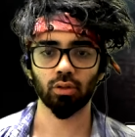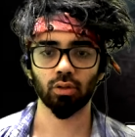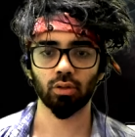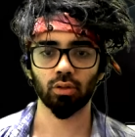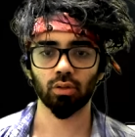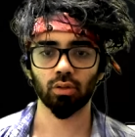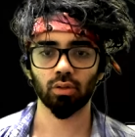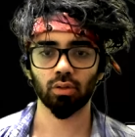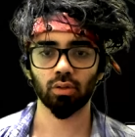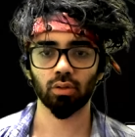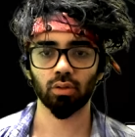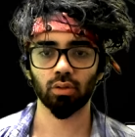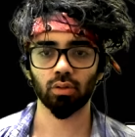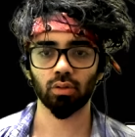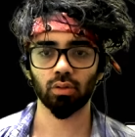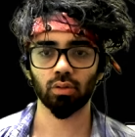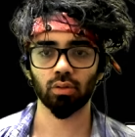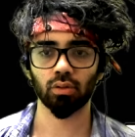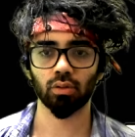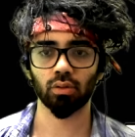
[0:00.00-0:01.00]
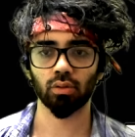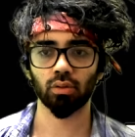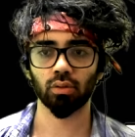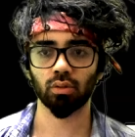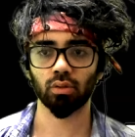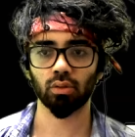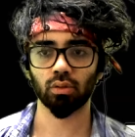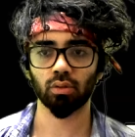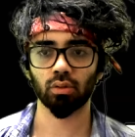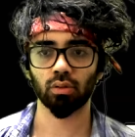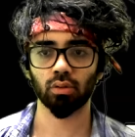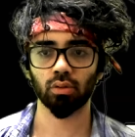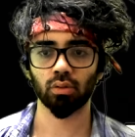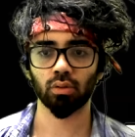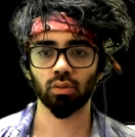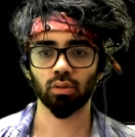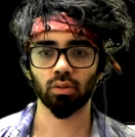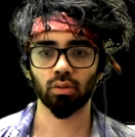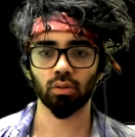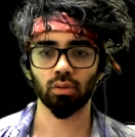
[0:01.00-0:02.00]

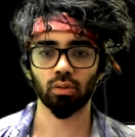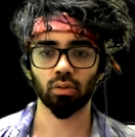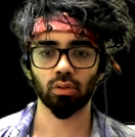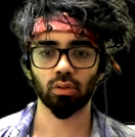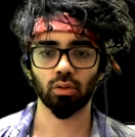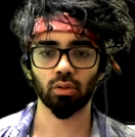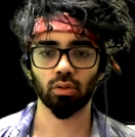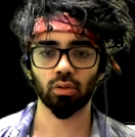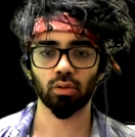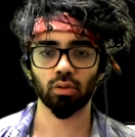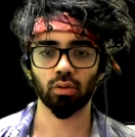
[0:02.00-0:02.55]
[no speech]